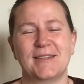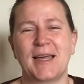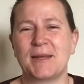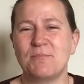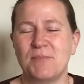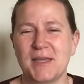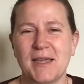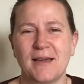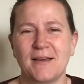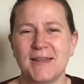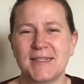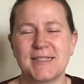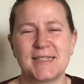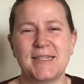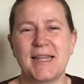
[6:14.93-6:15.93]
and be
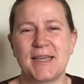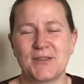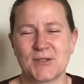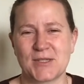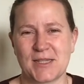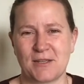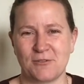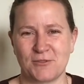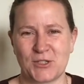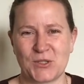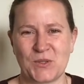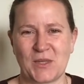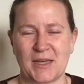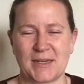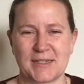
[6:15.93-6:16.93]
kind and let yourself
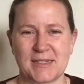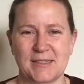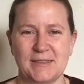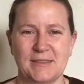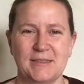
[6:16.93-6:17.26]
do that.